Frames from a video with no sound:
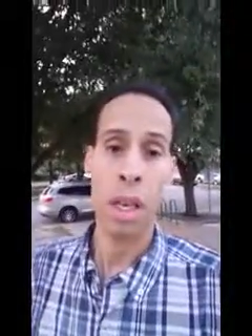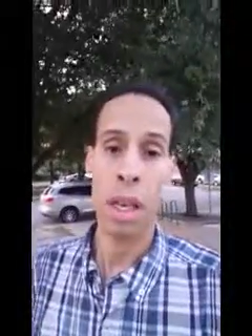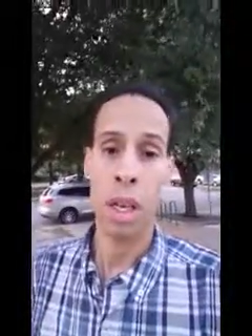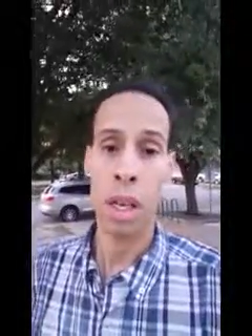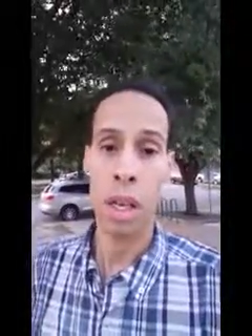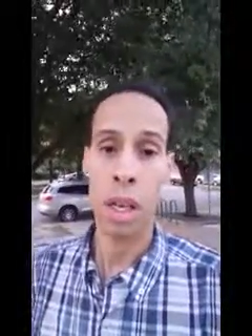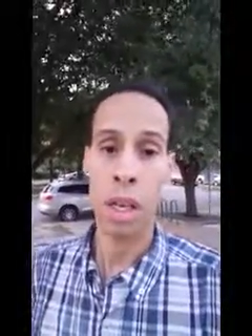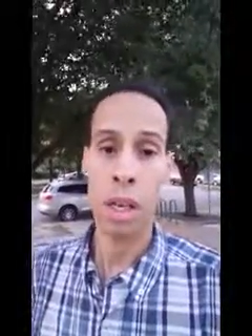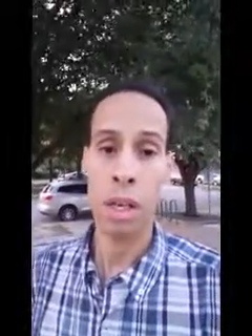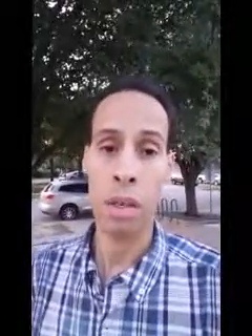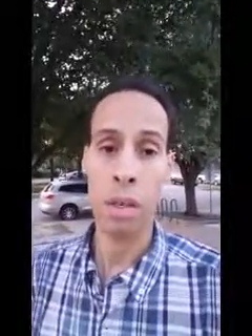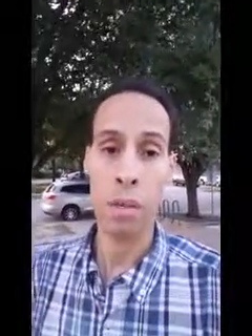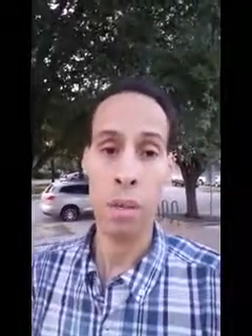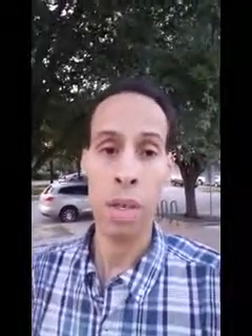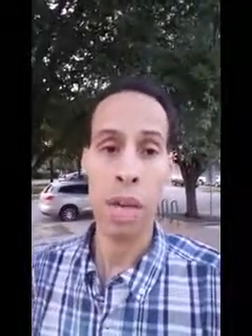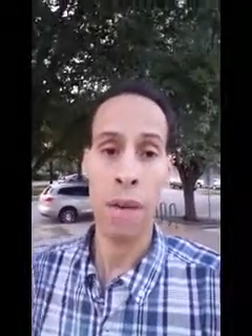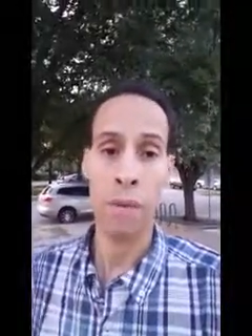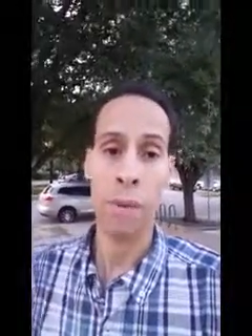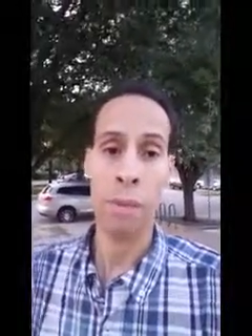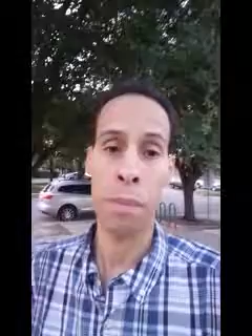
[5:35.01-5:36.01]
And
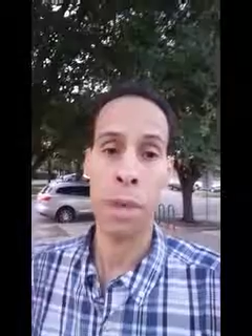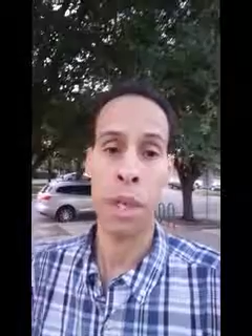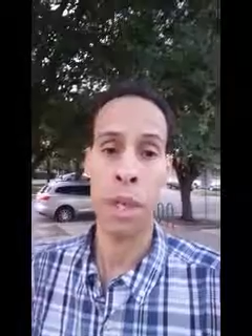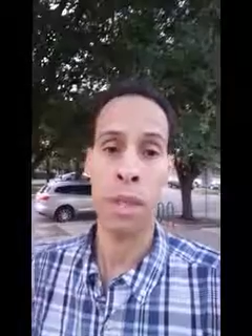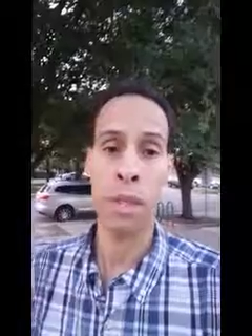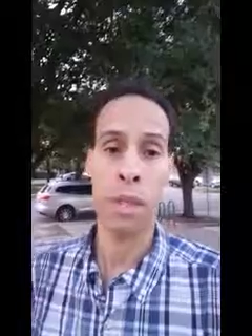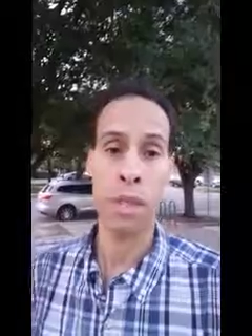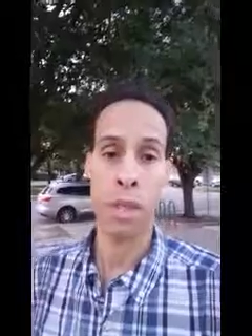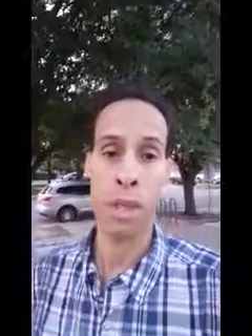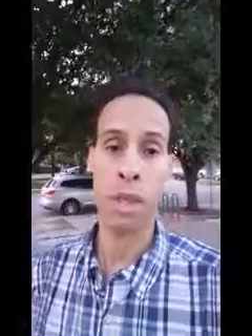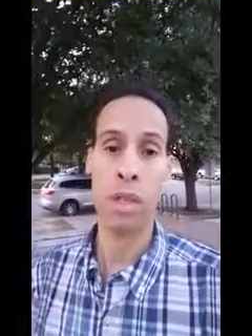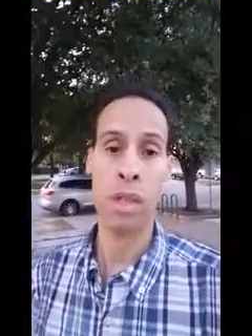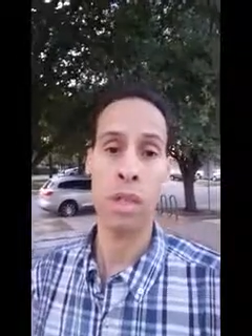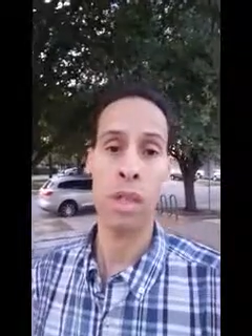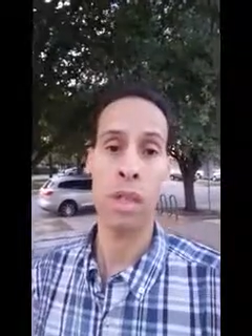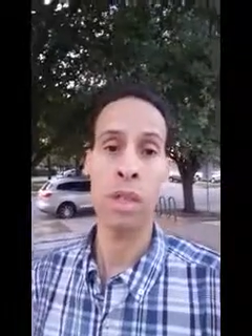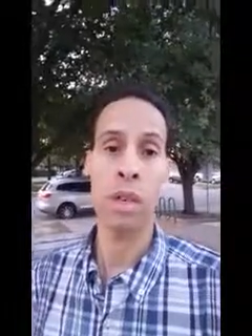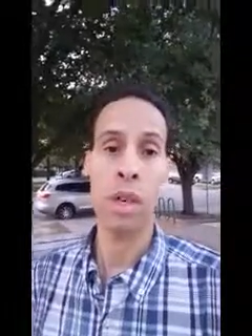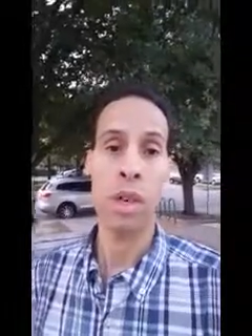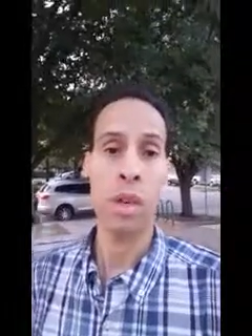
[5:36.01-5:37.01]
we have to make a
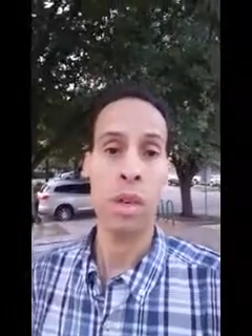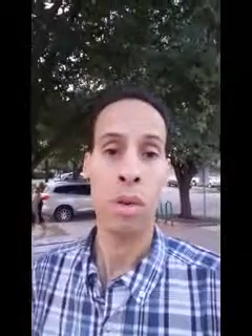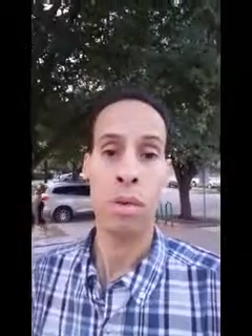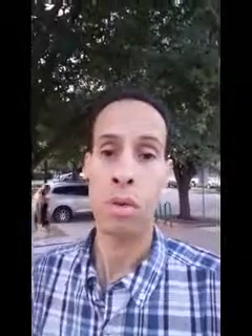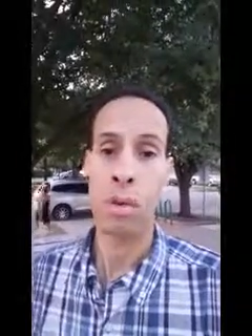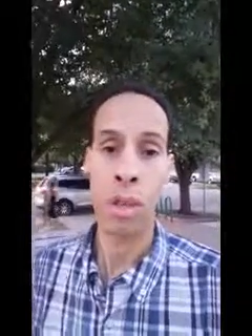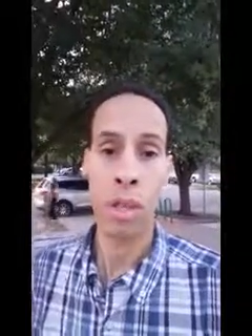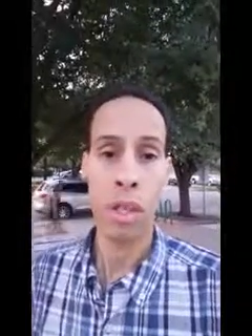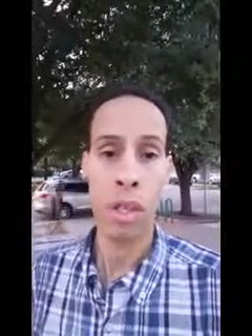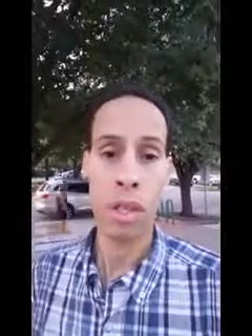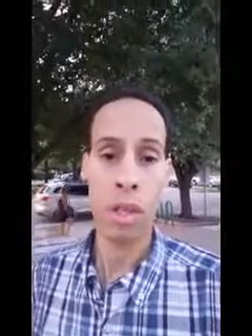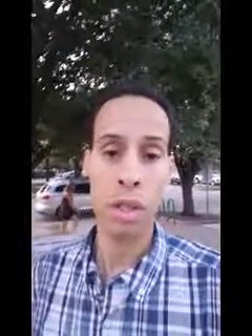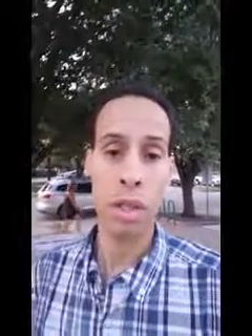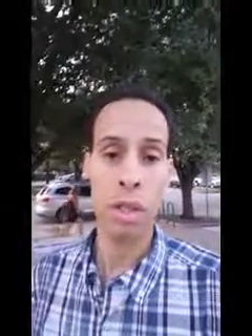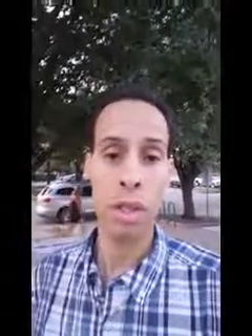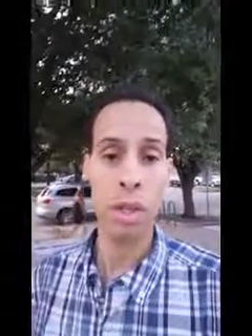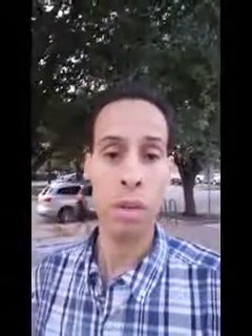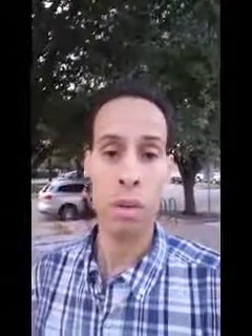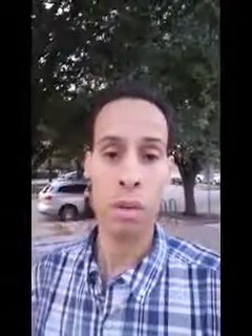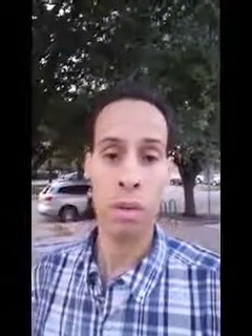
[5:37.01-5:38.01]
decision. What are you going to
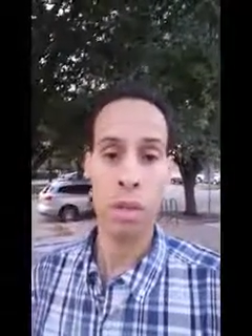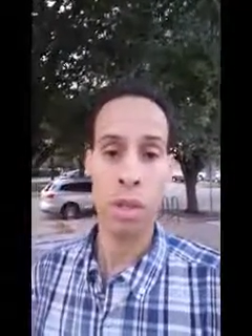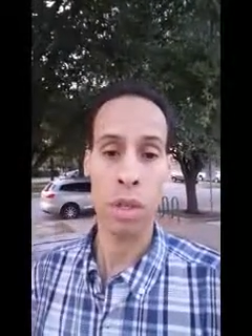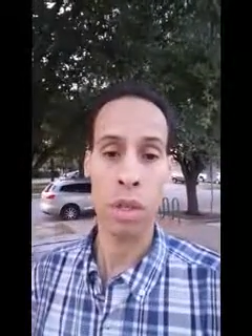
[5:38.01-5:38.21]
do?